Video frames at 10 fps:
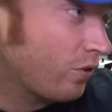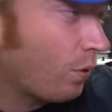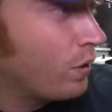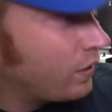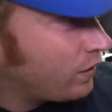
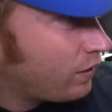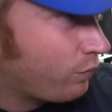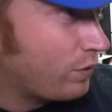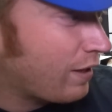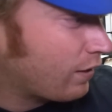So
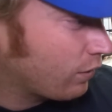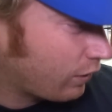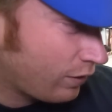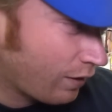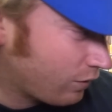if we take a
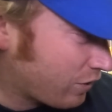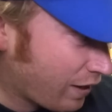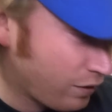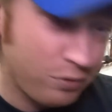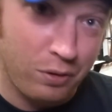look at the other
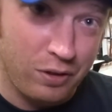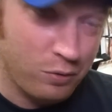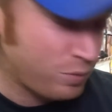side, there's really no